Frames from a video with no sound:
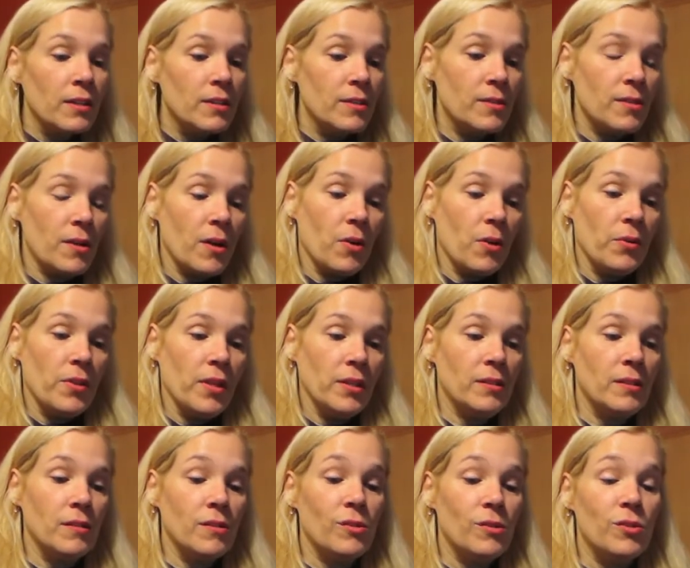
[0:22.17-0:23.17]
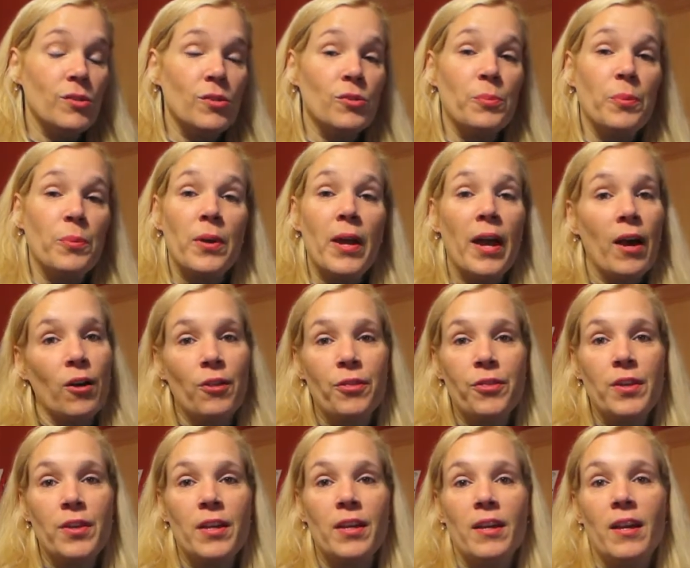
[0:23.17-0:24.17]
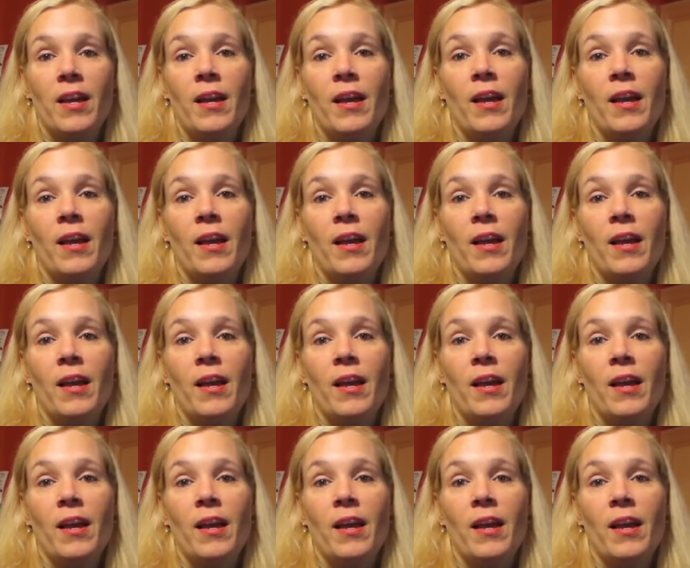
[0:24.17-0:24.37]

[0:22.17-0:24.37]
So this is super healthy.